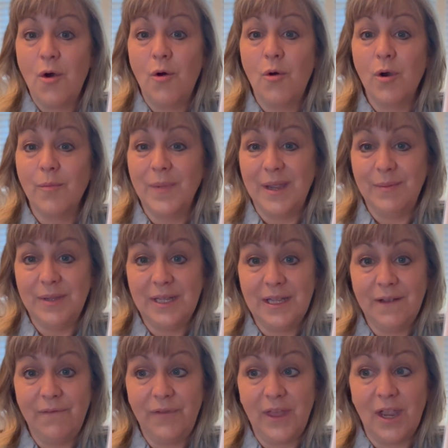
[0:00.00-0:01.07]
or maybe
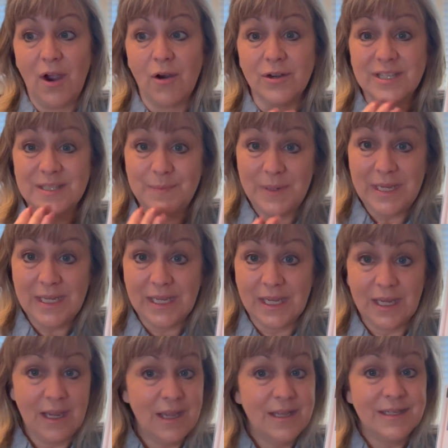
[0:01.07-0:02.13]
if they are speaking,